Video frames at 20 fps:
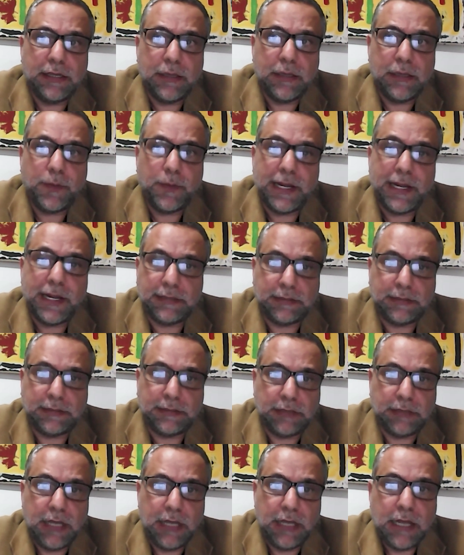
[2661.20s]

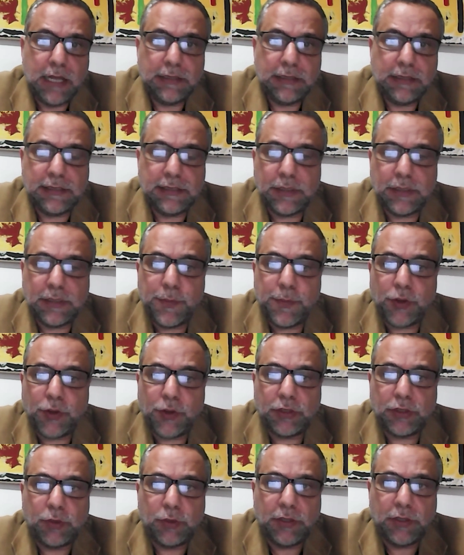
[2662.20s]
placed. This is
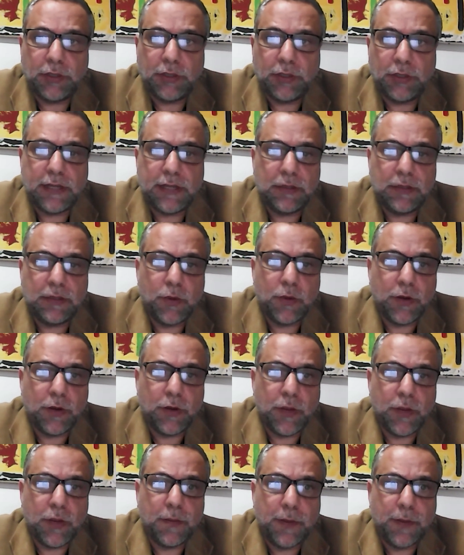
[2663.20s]
important to understand where
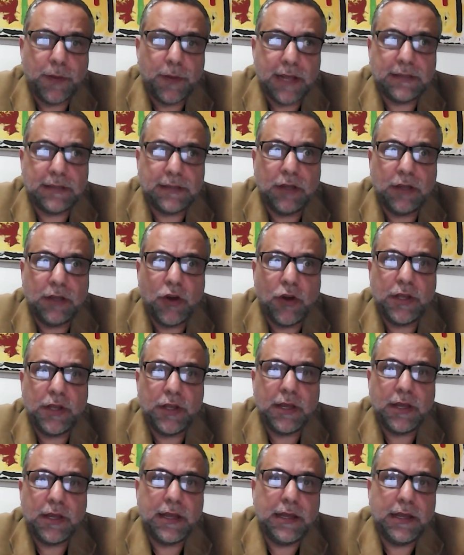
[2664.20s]
we are placed and
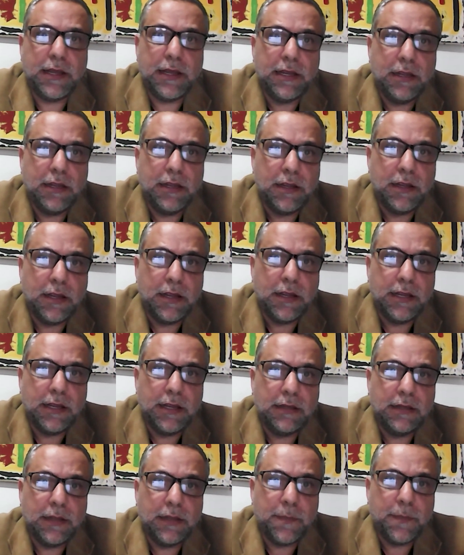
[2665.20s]
going
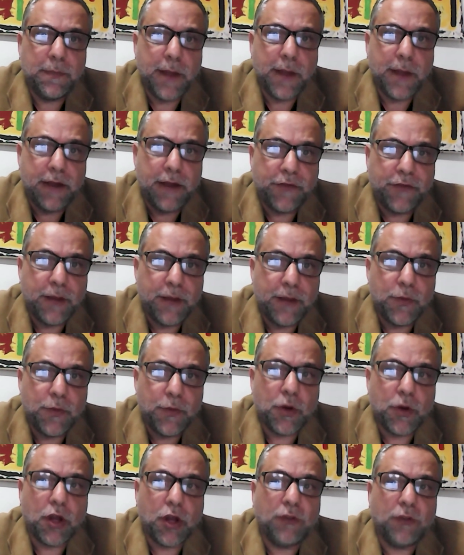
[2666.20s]
in the
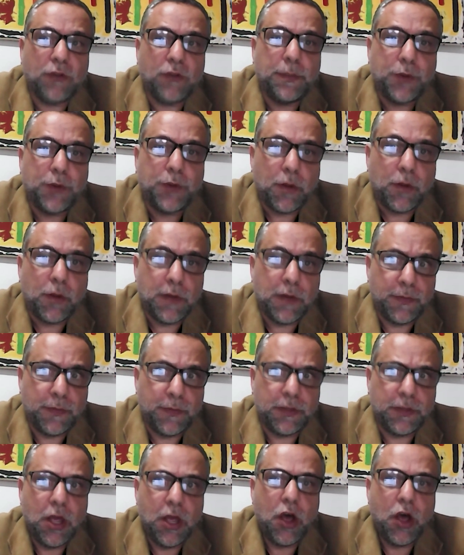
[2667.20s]
framework of the problem,
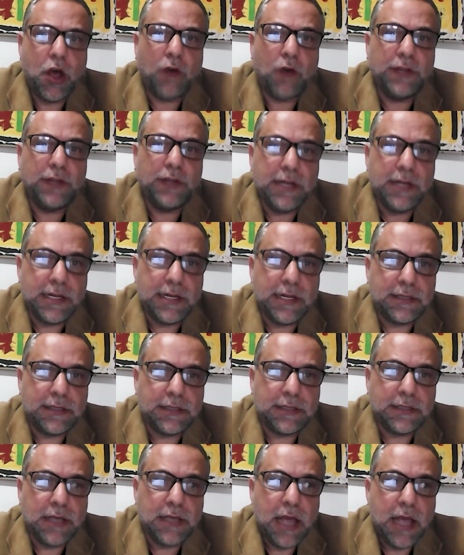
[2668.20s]
of the needs,
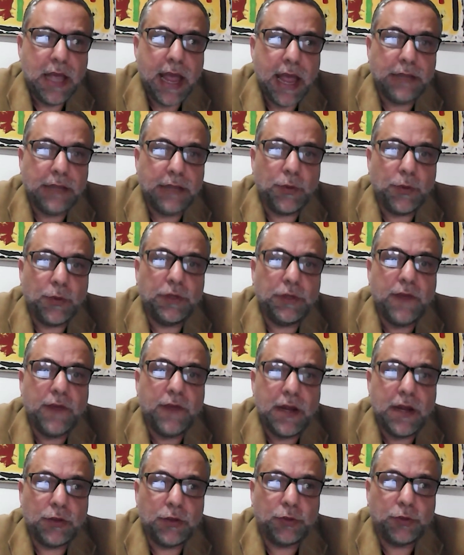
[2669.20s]
and with the
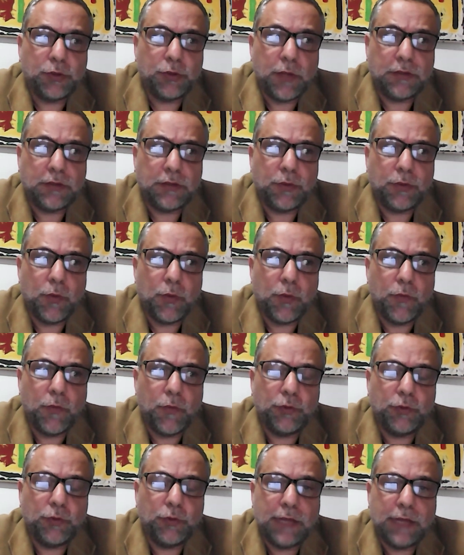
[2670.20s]
values what we
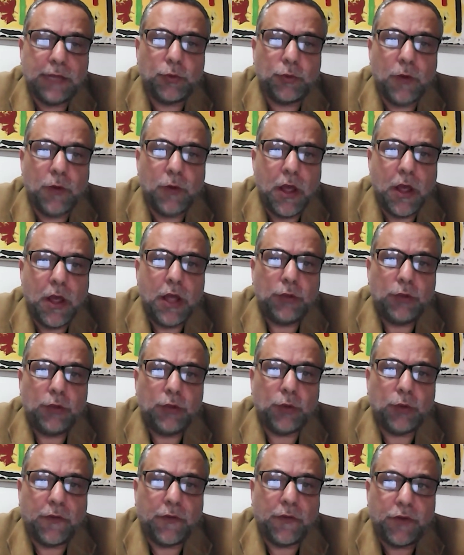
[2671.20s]
would like to
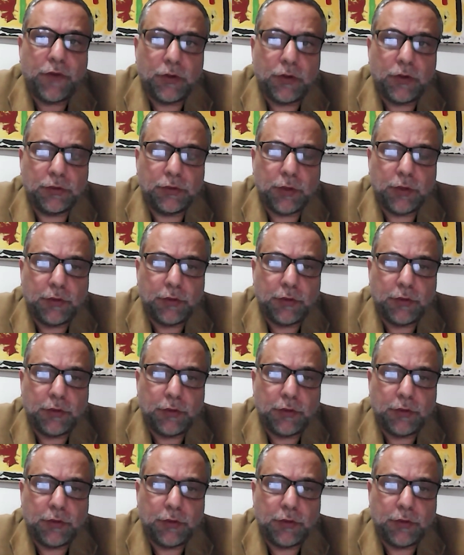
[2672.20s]
afford